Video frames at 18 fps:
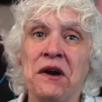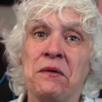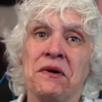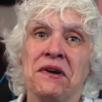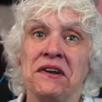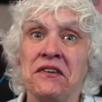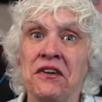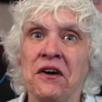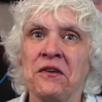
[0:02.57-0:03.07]
I
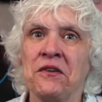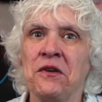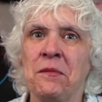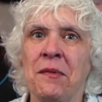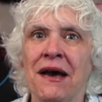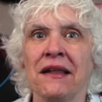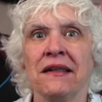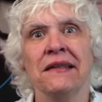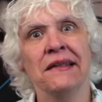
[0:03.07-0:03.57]
want to talk to you
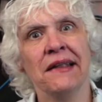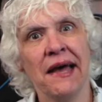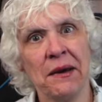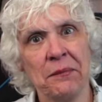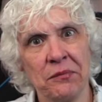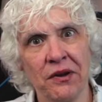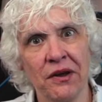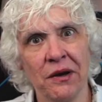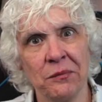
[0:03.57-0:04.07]
about
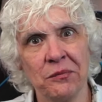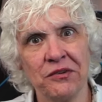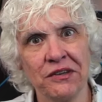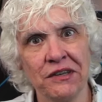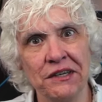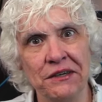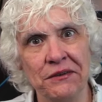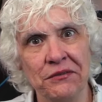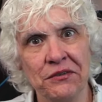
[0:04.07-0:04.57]
laptop
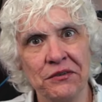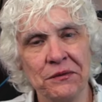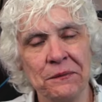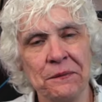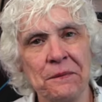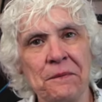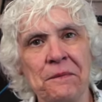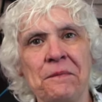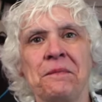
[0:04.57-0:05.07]
sleeves,
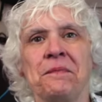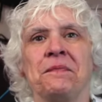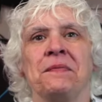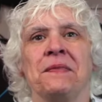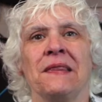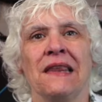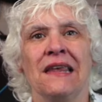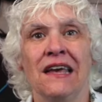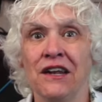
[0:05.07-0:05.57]

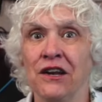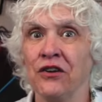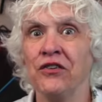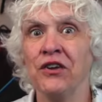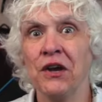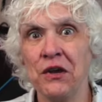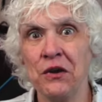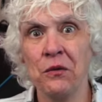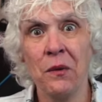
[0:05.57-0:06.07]
and I'll
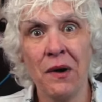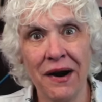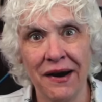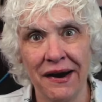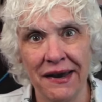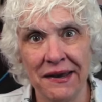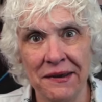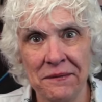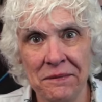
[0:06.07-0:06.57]
tell you
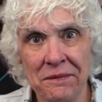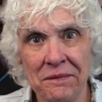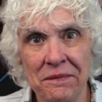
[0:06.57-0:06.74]
why.